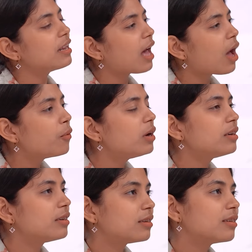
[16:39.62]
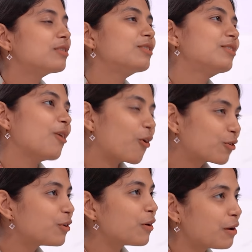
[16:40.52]
Then I will
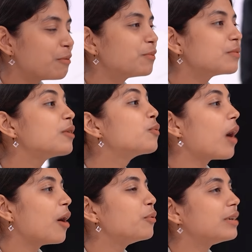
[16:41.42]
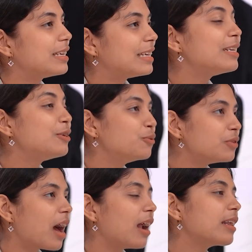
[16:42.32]
talk to him that why would he do
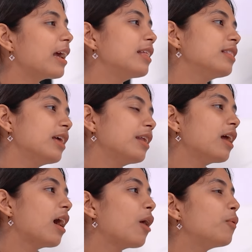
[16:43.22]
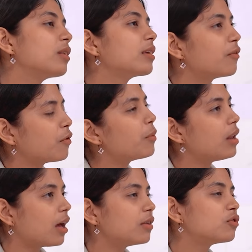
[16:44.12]
that, and then I will give him a
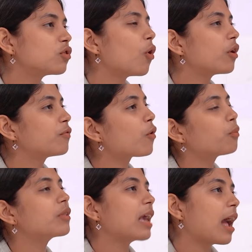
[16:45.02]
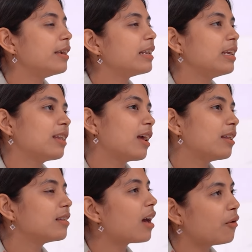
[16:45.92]
lunch or from the canteen,
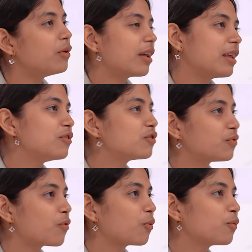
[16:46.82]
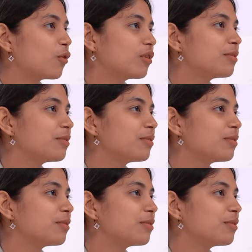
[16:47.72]
and I will arrange it for